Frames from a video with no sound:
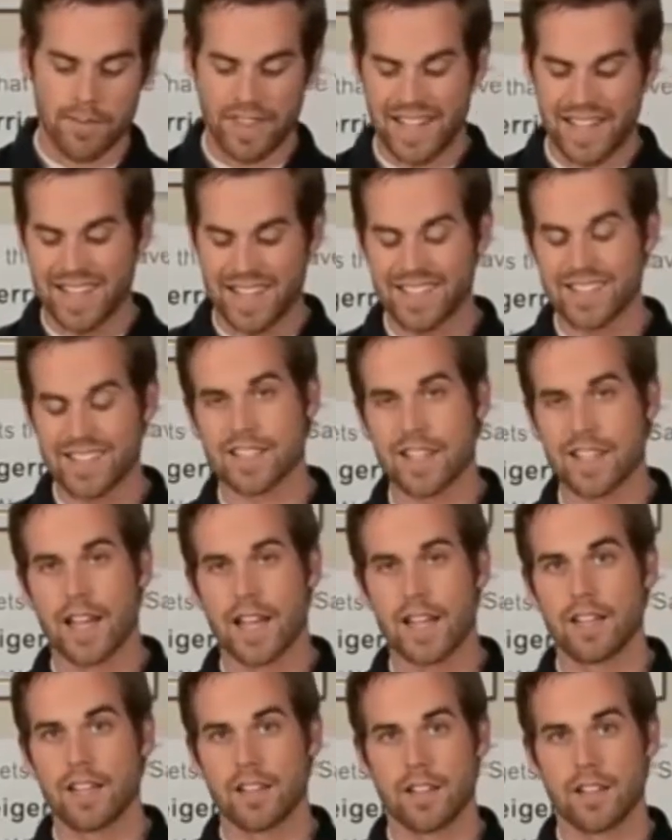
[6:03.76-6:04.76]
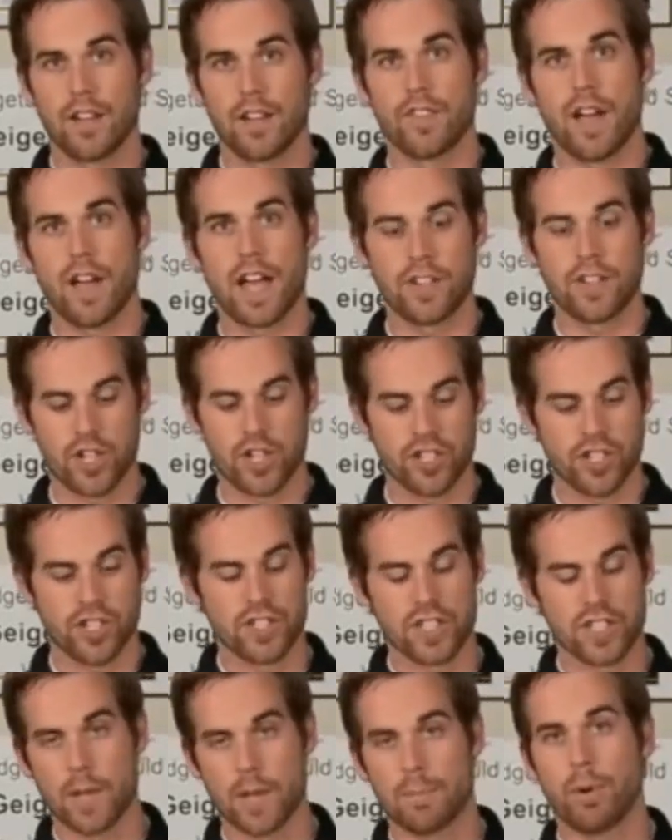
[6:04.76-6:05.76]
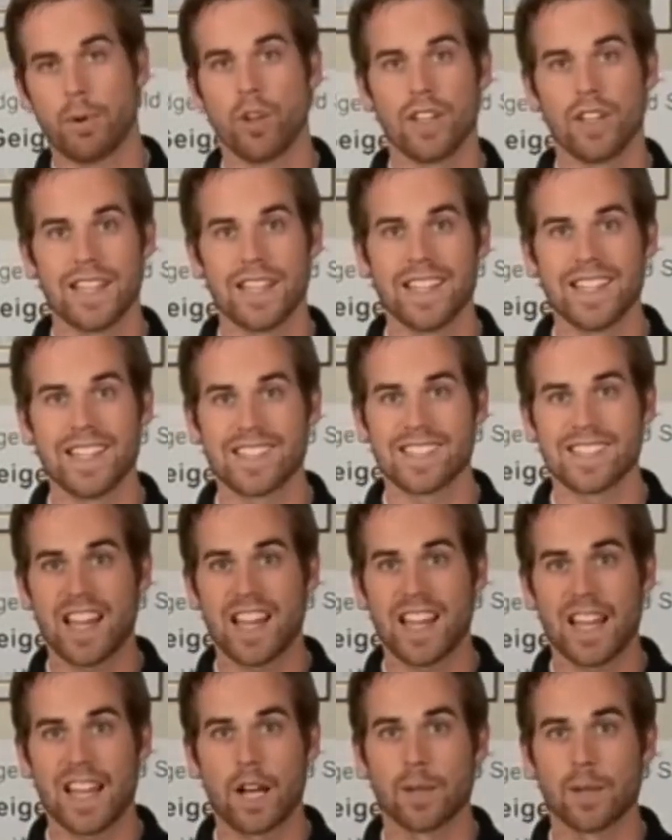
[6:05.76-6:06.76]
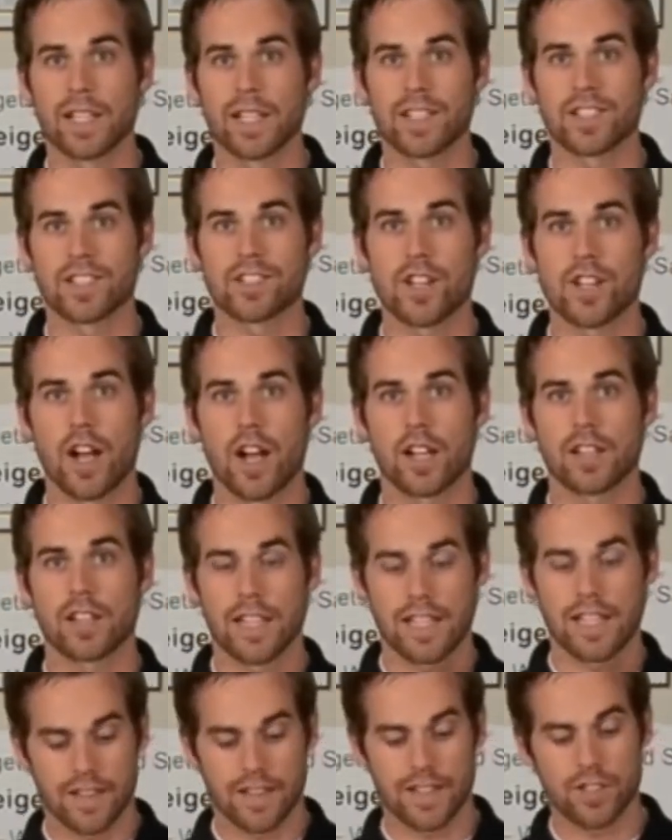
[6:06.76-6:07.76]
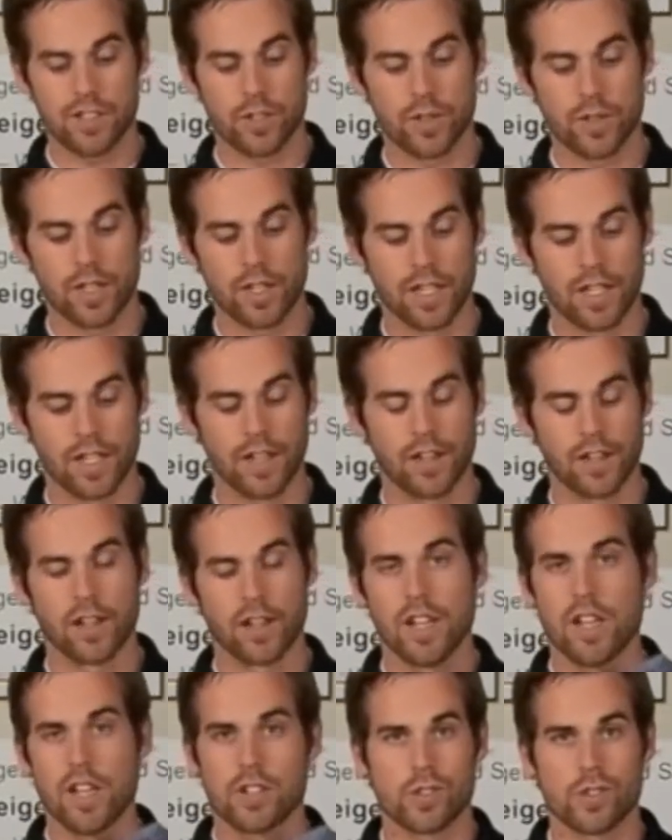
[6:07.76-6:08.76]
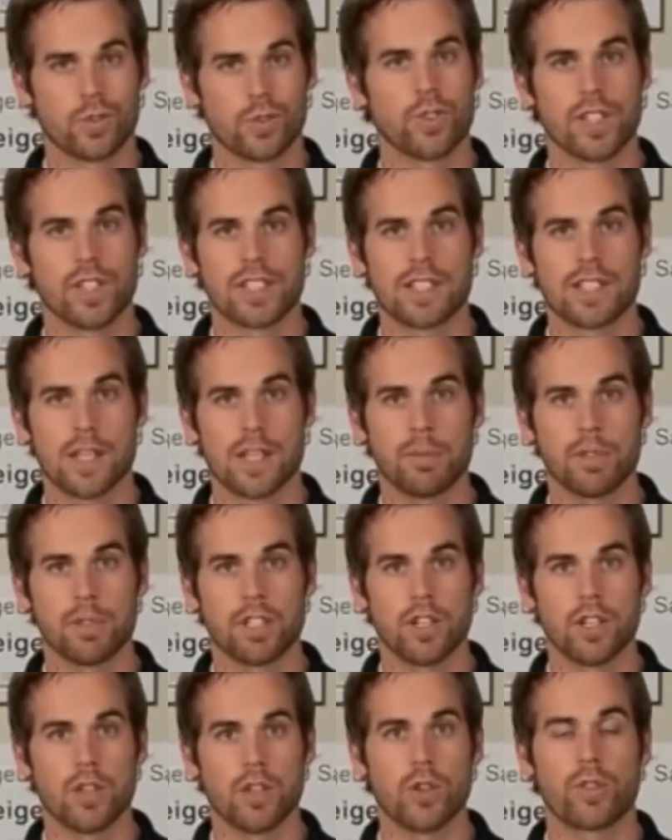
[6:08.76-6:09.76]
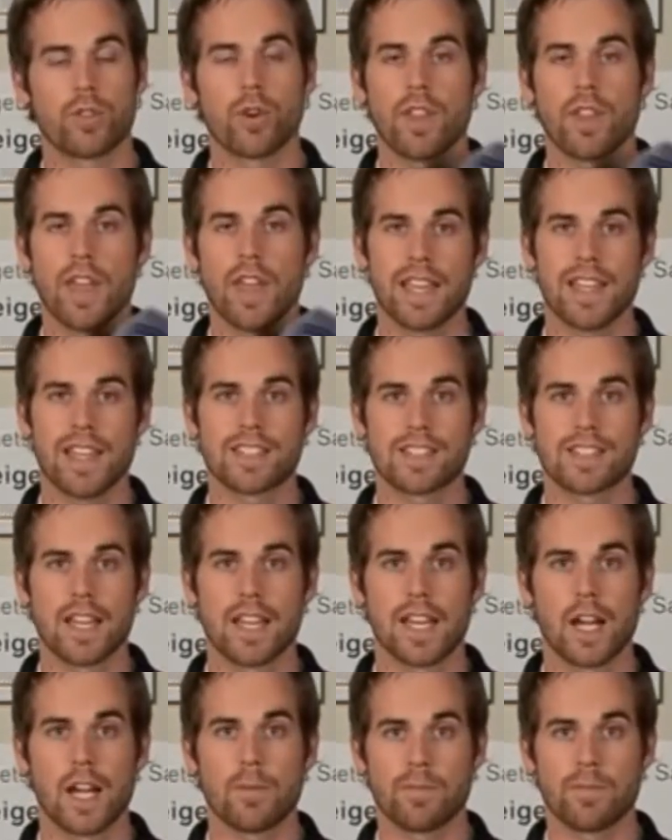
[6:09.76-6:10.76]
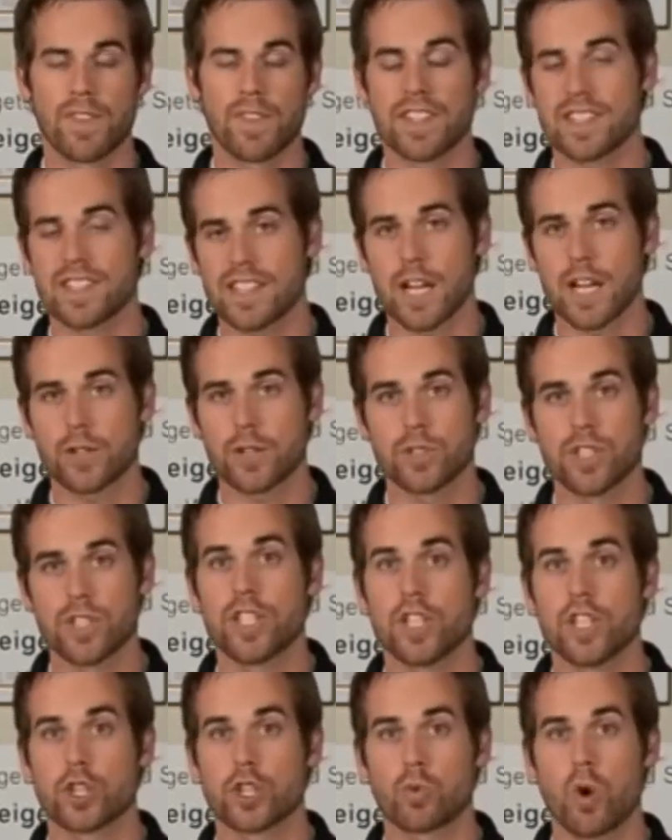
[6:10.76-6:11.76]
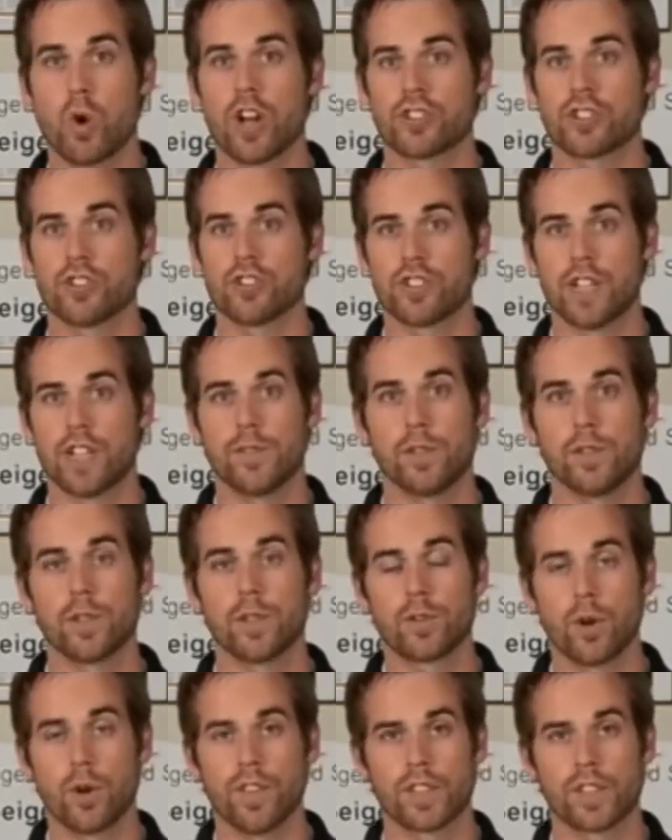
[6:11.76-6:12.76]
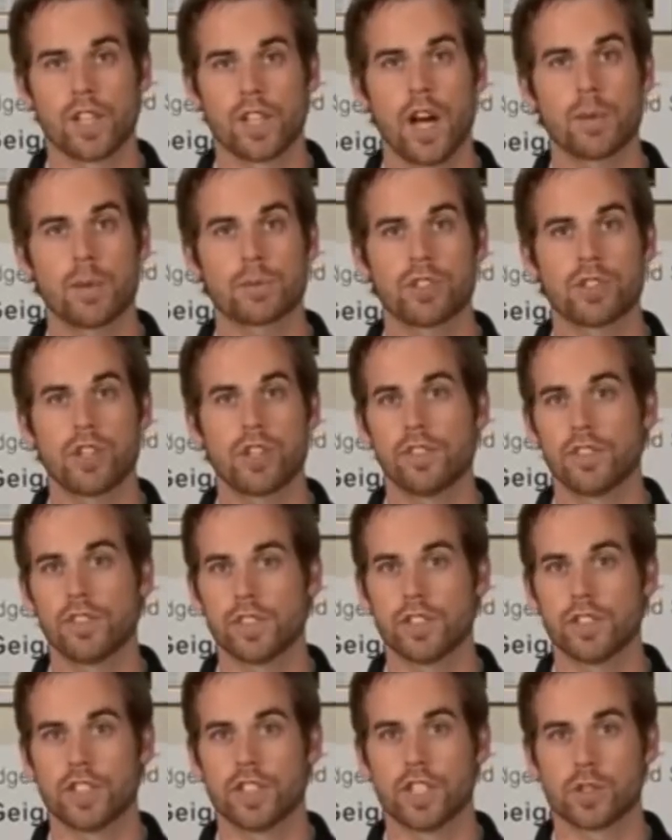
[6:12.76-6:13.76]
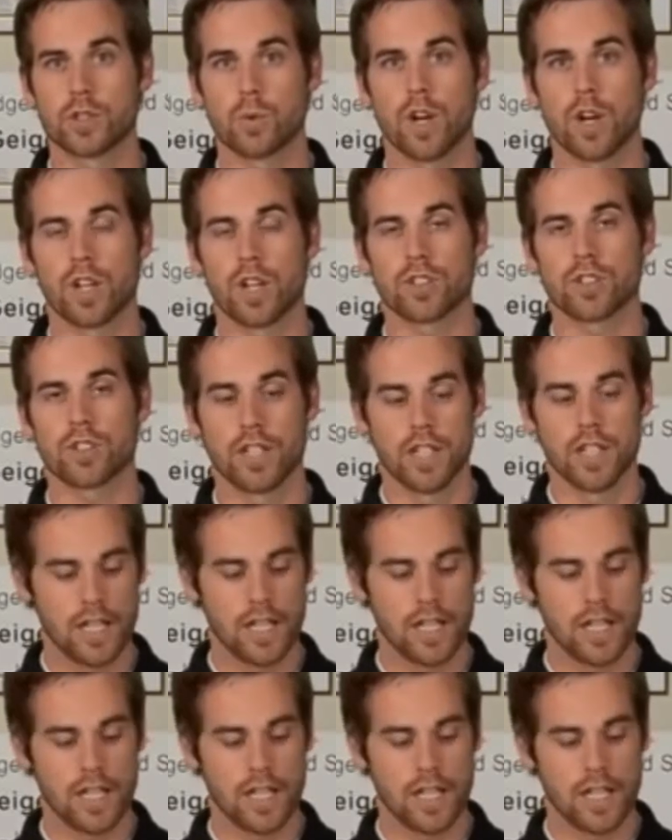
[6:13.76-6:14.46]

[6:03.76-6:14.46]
the inside of the hydration engine, I pull it inside out like a sock, like this unit here. So really simple to do. You throw that inside out, and this is actually dishwasher safe. You can throw it on the top shelf of your dishwasher.